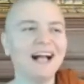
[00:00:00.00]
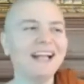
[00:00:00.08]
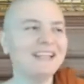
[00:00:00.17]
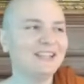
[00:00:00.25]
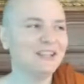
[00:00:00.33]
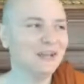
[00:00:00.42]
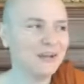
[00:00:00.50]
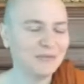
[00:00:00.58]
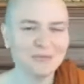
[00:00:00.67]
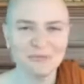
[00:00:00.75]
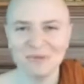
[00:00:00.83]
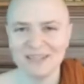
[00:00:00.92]
I
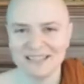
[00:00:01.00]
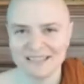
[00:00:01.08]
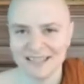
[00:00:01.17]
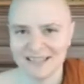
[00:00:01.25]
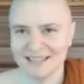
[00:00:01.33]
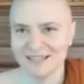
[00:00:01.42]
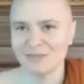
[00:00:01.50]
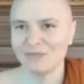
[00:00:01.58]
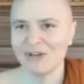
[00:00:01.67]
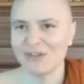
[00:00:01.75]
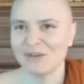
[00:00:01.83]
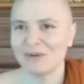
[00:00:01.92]
love Isidasi's
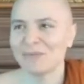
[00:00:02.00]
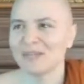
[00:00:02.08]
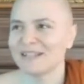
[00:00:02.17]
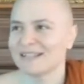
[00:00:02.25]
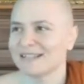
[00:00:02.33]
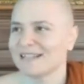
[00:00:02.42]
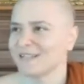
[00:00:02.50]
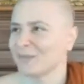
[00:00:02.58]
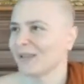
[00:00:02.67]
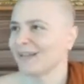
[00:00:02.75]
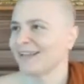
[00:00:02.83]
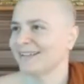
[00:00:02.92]
father because he's
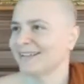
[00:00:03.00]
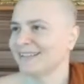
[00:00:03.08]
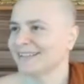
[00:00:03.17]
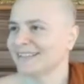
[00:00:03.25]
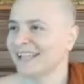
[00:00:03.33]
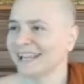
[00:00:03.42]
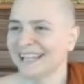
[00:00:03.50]
relentless.